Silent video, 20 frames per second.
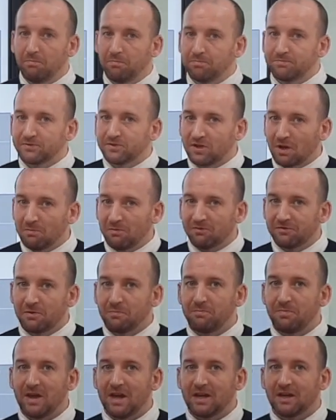Some of the
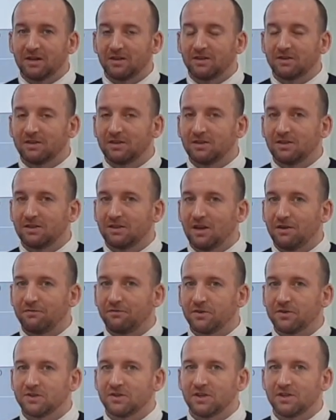big
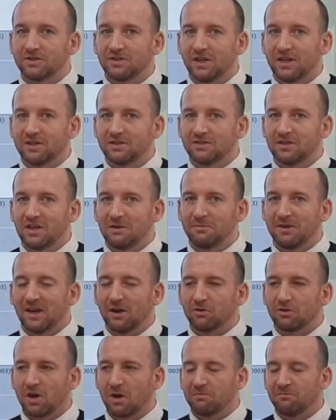differences in
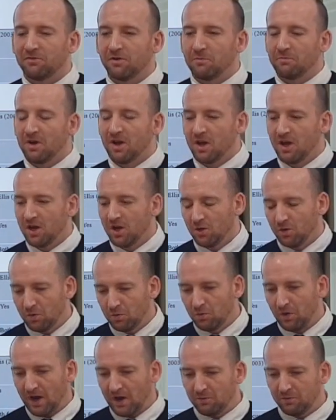TBL come from
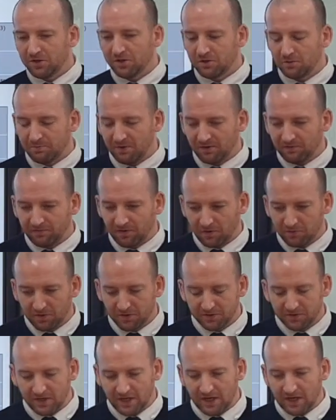where we should be
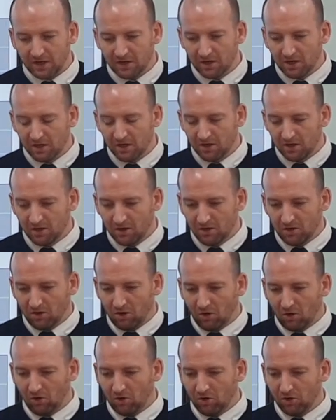focusing
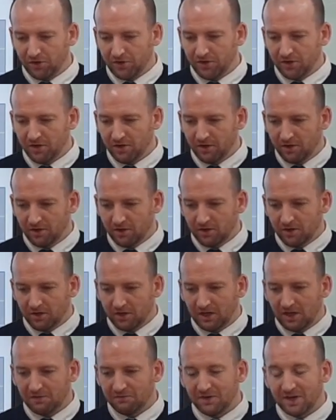on
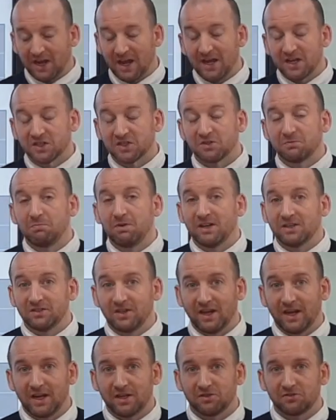giving
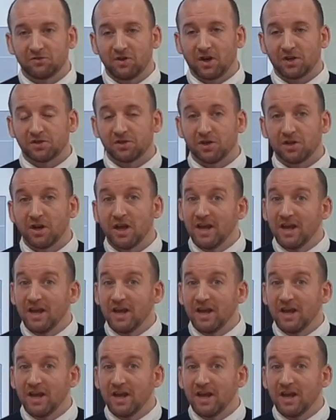explicit instruction,